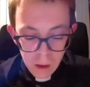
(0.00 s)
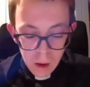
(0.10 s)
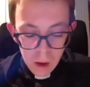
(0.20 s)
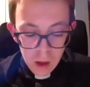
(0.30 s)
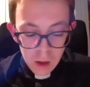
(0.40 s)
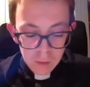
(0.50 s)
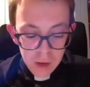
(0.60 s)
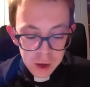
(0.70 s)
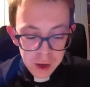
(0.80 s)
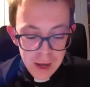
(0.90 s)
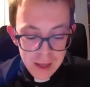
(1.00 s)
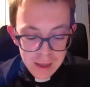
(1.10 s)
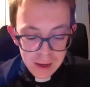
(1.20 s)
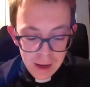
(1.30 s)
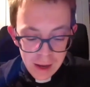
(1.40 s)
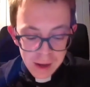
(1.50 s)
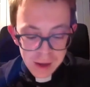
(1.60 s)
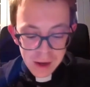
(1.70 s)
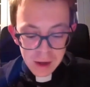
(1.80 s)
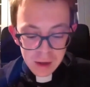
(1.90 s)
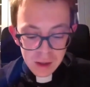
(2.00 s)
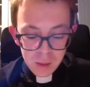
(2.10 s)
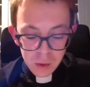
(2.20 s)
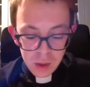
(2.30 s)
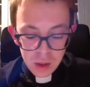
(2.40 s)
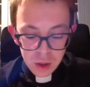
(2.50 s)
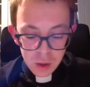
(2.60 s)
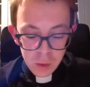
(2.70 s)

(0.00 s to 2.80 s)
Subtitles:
In a very anti-Canaanite disposition,